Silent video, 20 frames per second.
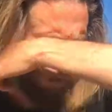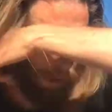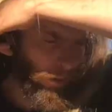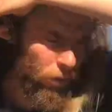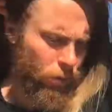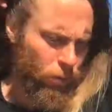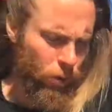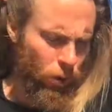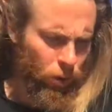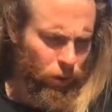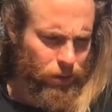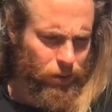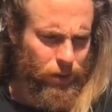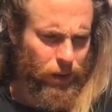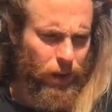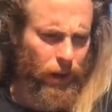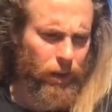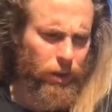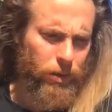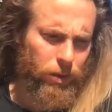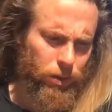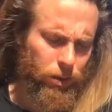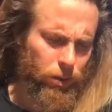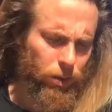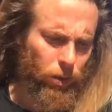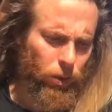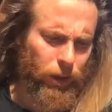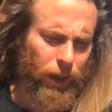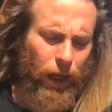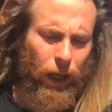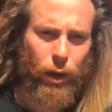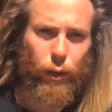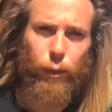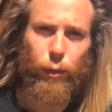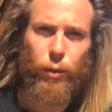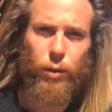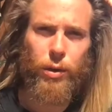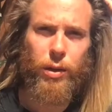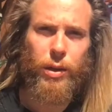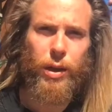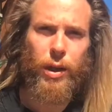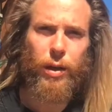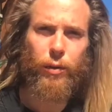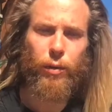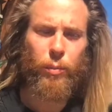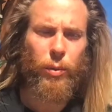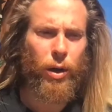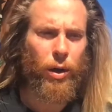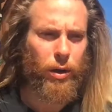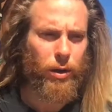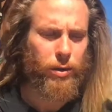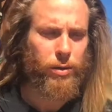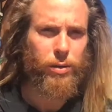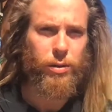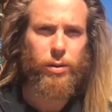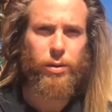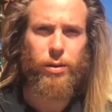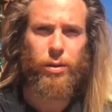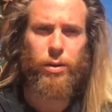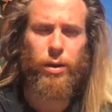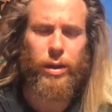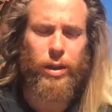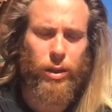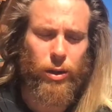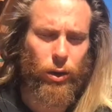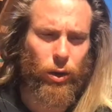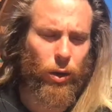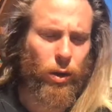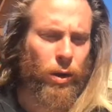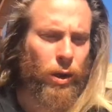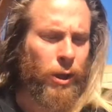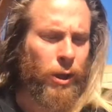you notice that California Native Americans here